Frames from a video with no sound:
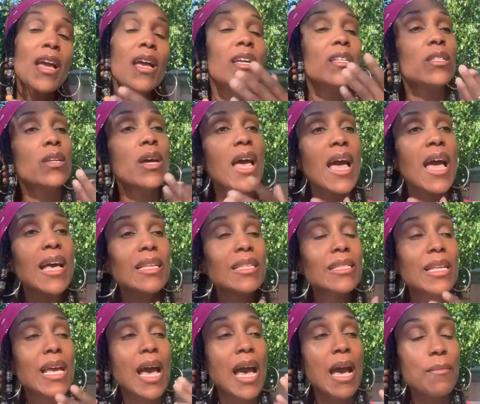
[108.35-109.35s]
So
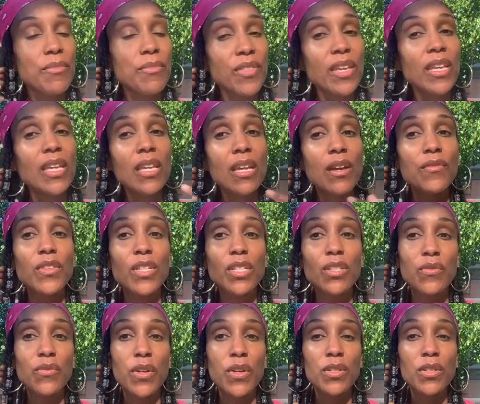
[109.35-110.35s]
as I'm thinking of this
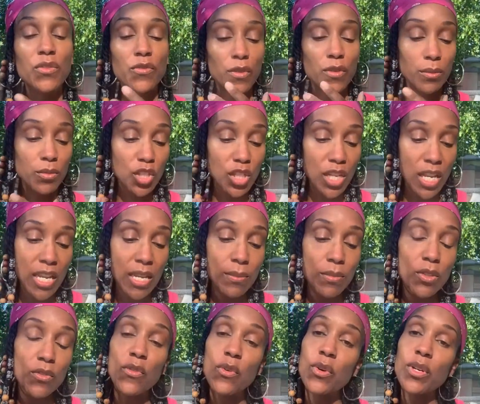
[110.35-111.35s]
verse from
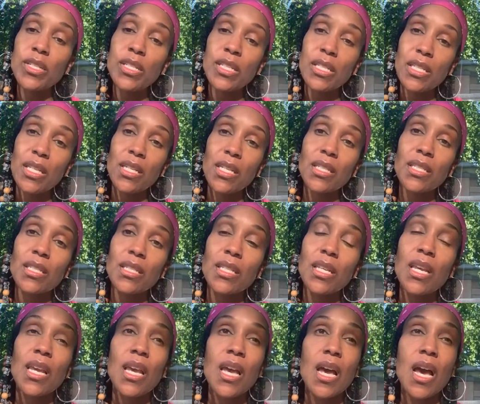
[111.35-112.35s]
James 4:6,
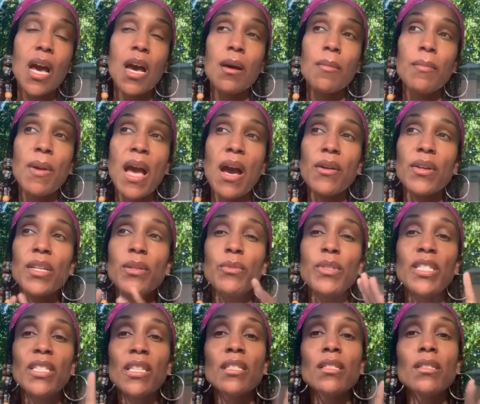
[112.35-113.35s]
how he
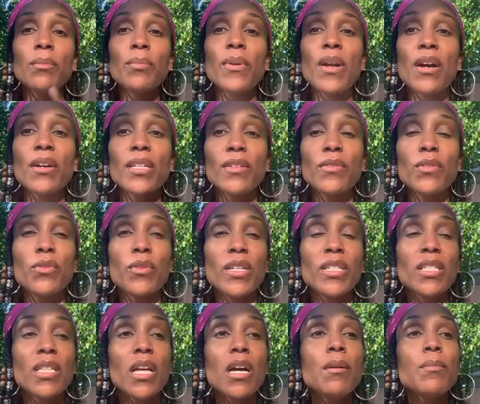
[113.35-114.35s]
resists the proud, gives grace
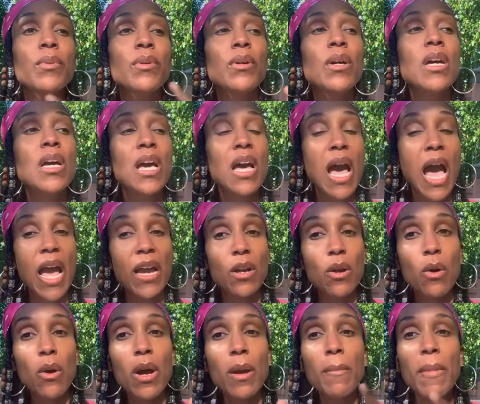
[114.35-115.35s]
to the humble, I
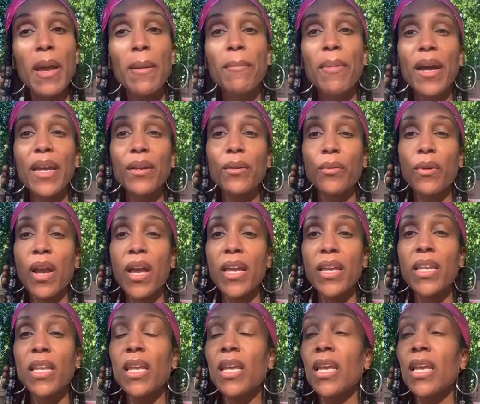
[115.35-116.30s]
go on my bike ride.